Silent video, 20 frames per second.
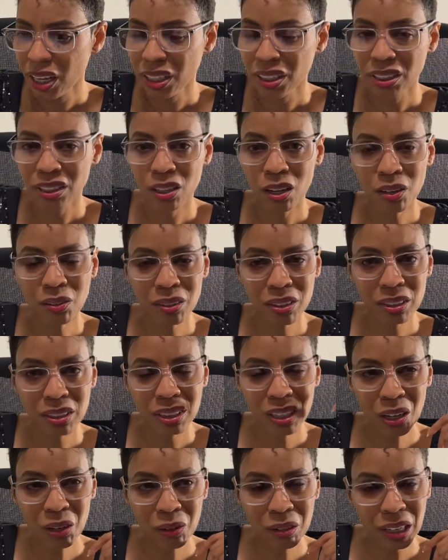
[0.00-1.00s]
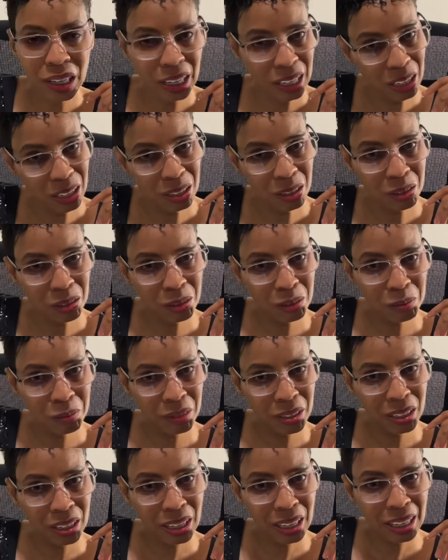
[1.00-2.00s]
Sonya telling
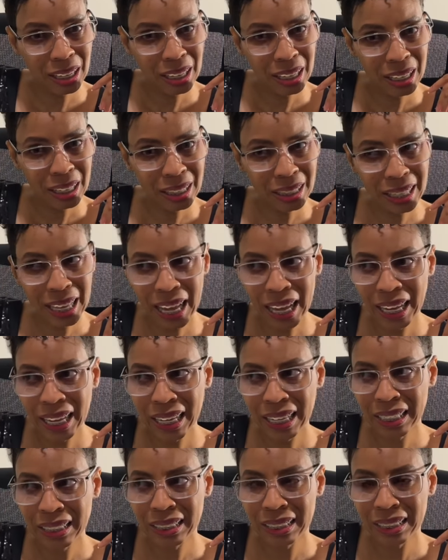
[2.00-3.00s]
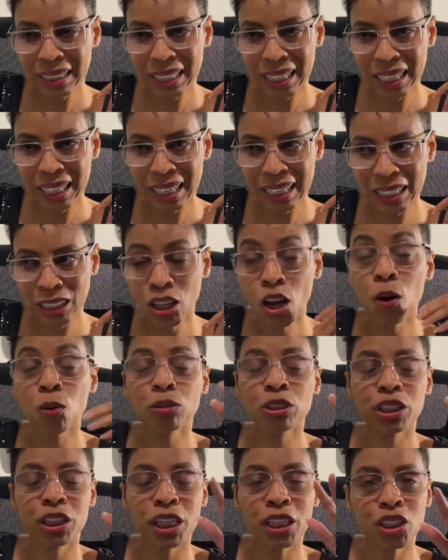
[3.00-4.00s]
him that he's, no,
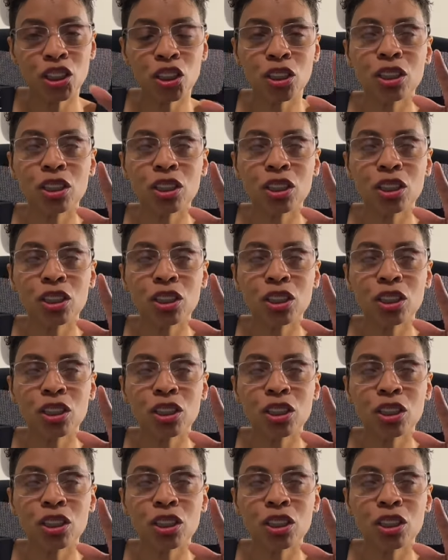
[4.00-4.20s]
she,